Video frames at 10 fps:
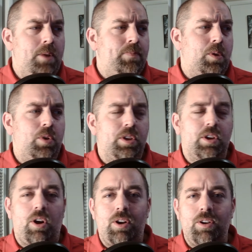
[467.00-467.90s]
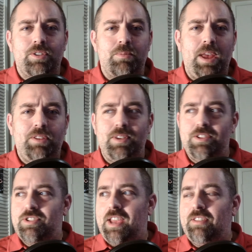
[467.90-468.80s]
where the cars are basically
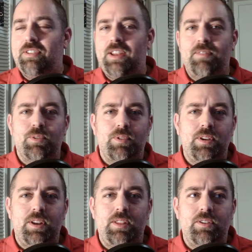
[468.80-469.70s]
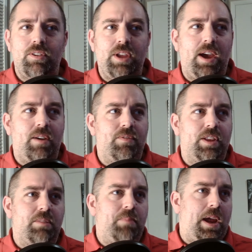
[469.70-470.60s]
chasing after one another. You have
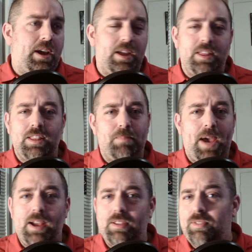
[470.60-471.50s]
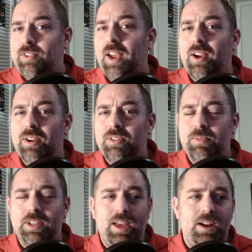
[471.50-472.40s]
like the bad guys of Sarec or something
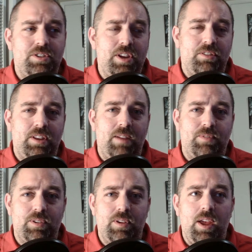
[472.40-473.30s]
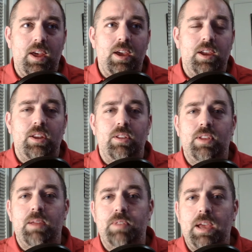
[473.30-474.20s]
like that are chasing after, you know,
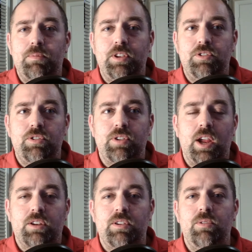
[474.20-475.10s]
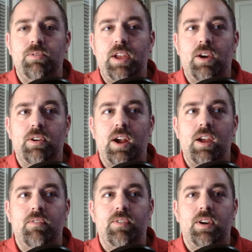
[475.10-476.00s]
Liam Dempsey Jr. character, who's now kind
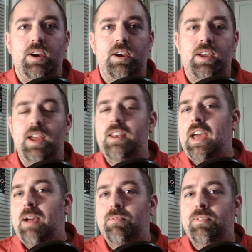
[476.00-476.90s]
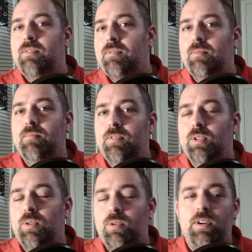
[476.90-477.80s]
of kidnapped from
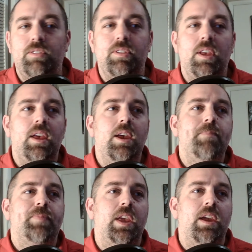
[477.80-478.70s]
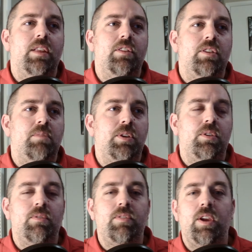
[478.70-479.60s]
Dolores. And they're in the
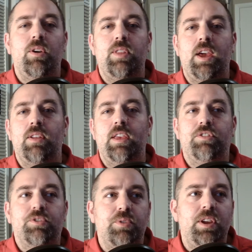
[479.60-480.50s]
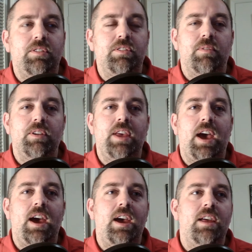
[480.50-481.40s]
middle of the LA streets and stuff like
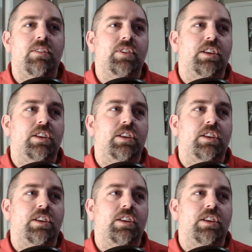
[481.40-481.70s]
that, and there's like